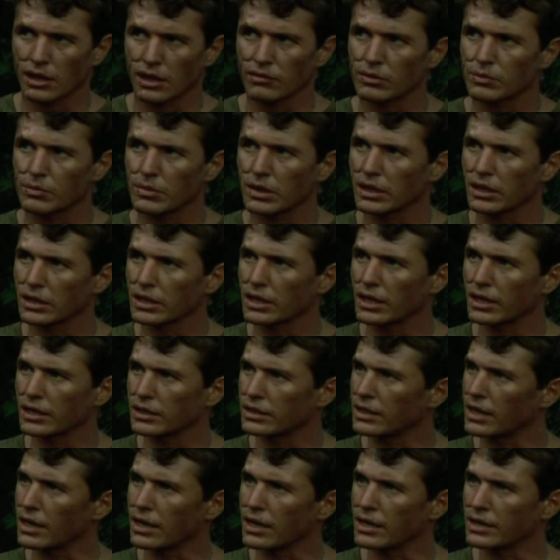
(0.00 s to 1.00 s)
Everybody
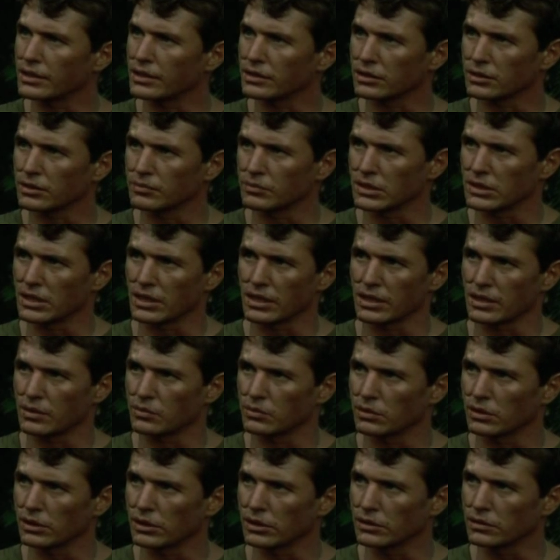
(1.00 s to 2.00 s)
gotta die
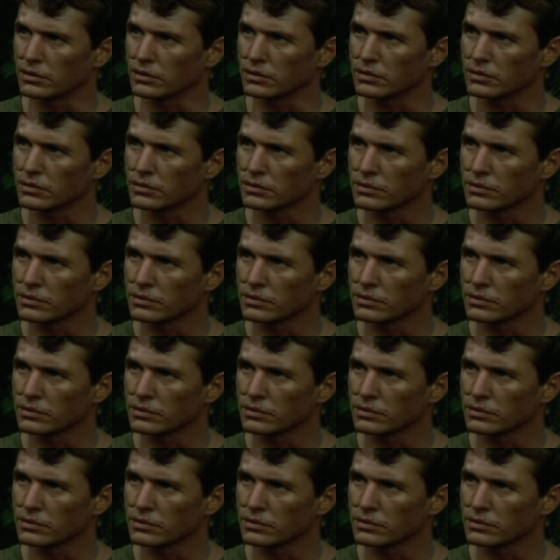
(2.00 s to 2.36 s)
sometime, Red.